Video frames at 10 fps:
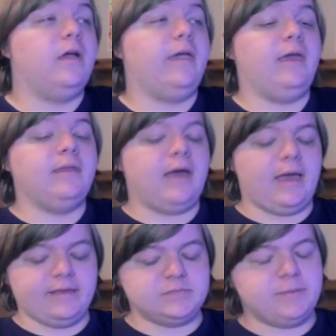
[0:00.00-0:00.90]
And I
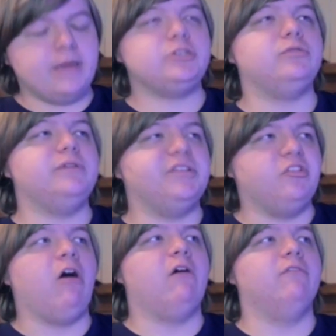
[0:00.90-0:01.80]
especially
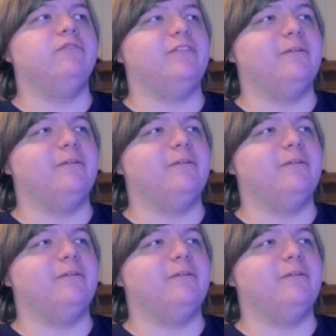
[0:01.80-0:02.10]
love the